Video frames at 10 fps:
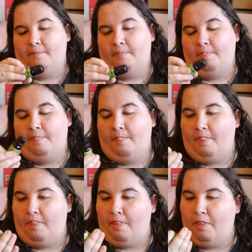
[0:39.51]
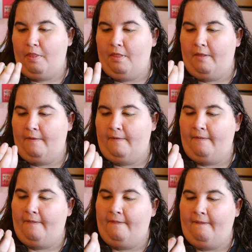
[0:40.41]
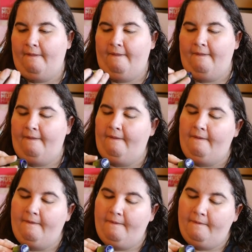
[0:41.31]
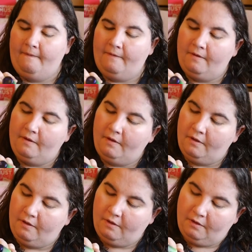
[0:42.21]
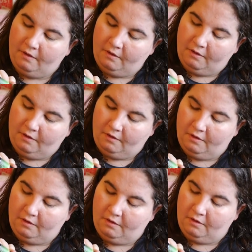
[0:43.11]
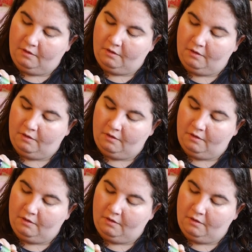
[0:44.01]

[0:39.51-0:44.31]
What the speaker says: Nobody speaks.